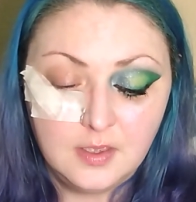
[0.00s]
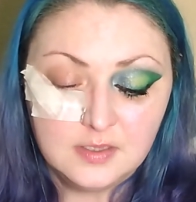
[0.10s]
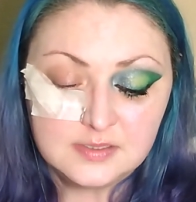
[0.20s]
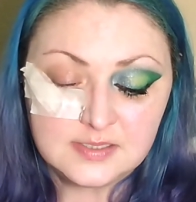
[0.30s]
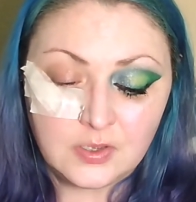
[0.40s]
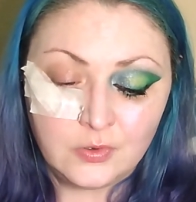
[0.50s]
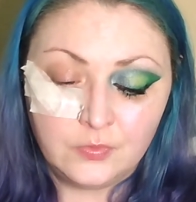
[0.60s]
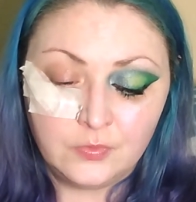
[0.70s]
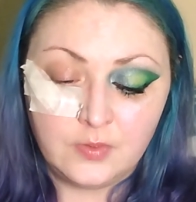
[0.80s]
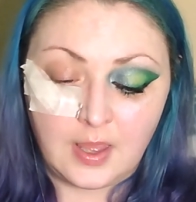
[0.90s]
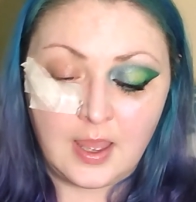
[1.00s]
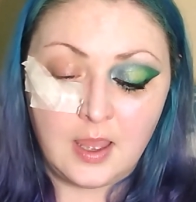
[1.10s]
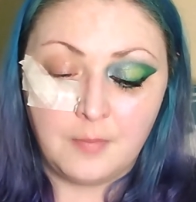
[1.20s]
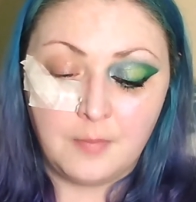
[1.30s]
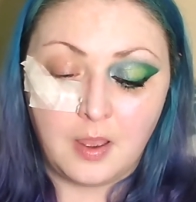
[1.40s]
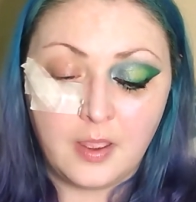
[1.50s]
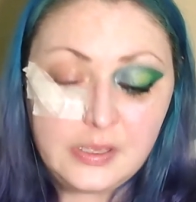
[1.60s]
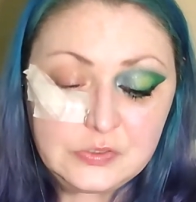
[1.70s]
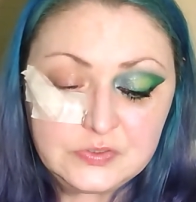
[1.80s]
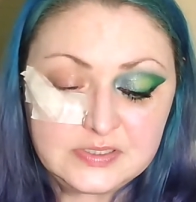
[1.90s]
So I
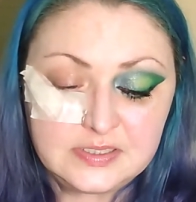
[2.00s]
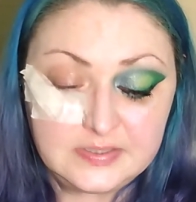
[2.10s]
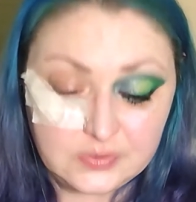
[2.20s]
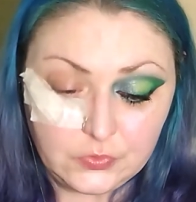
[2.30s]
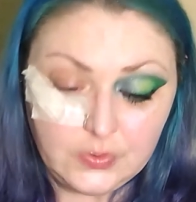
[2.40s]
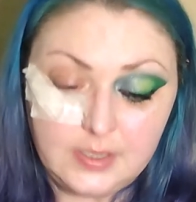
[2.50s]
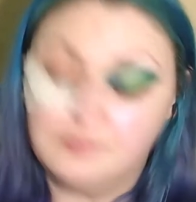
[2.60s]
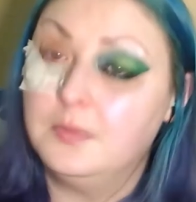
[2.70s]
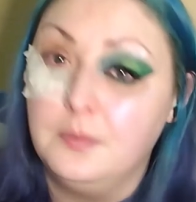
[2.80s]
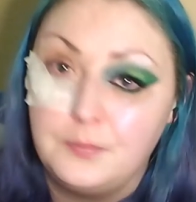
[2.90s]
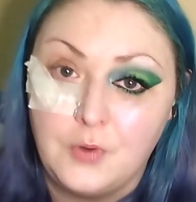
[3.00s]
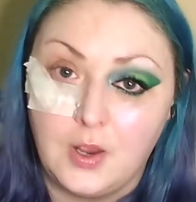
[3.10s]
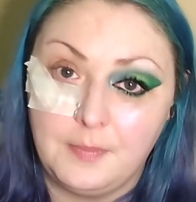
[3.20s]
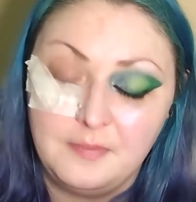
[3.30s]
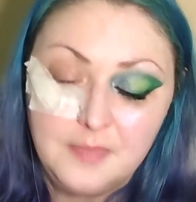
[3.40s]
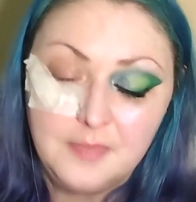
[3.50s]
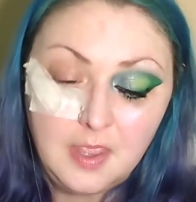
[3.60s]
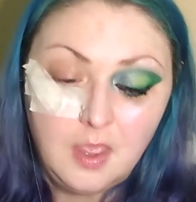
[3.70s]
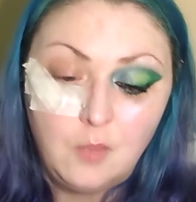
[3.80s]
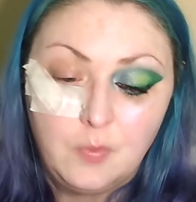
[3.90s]
use this cream primer,
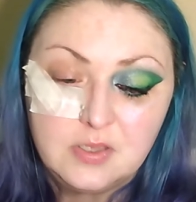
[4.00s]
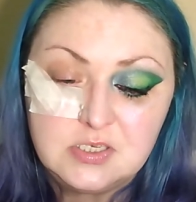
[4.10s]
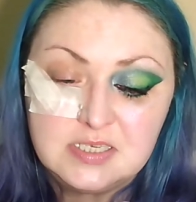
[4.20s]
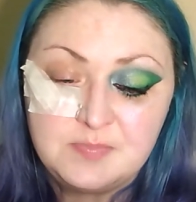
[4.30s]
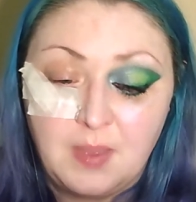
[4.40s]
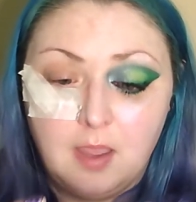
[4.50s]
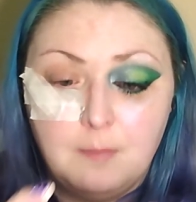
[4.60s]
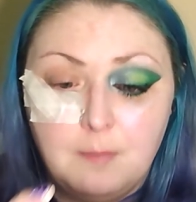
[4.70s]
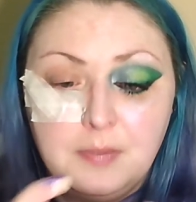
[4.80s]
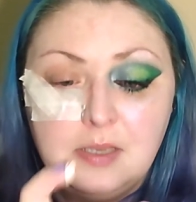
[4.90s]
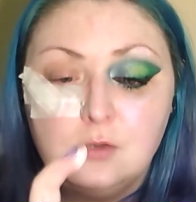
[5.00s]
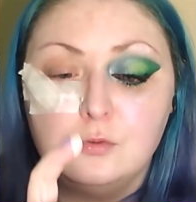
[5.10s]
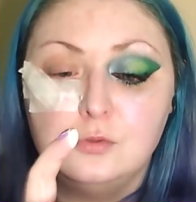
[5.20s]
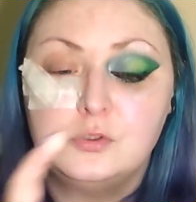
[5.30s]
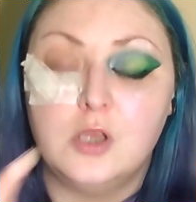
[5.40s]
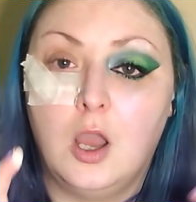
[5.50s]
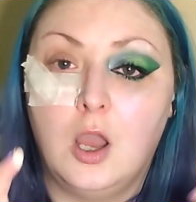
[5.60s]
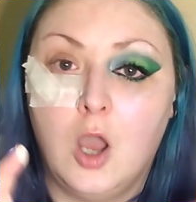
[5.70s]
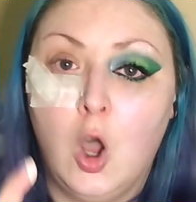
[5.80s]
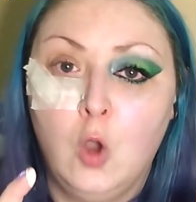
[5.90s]
which is by a company called
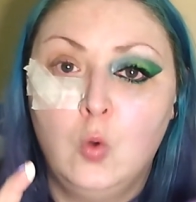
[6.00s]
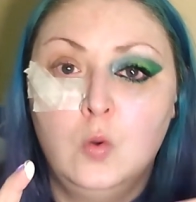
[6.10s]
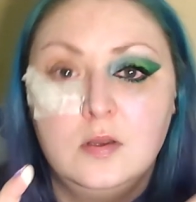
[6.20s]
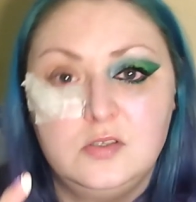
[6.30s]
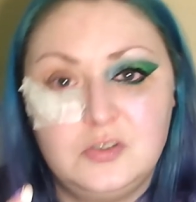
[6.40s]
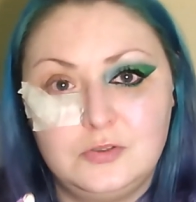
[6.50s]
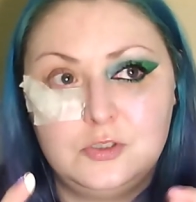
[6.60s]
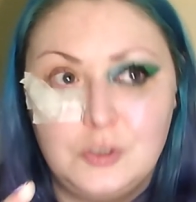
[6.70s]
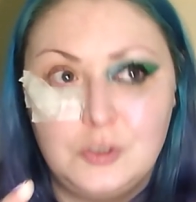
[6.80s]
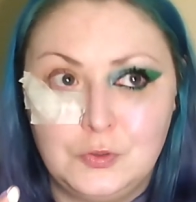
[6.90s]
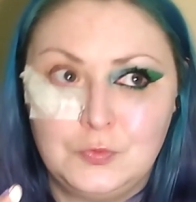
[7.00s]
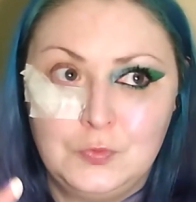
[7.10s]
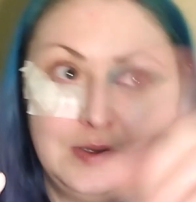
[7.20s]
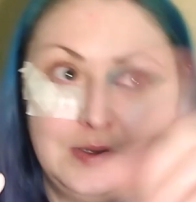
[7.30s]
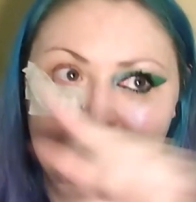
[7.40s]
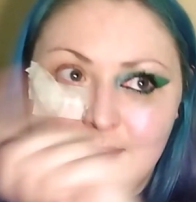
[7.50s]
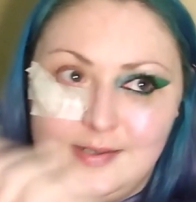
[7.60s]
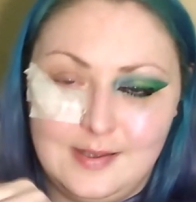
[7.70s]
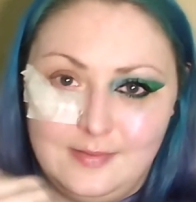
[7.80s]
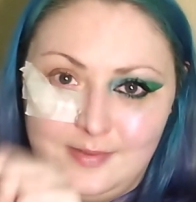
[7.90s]
O2,
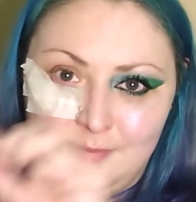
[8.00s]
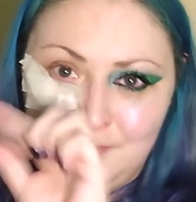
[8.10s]
the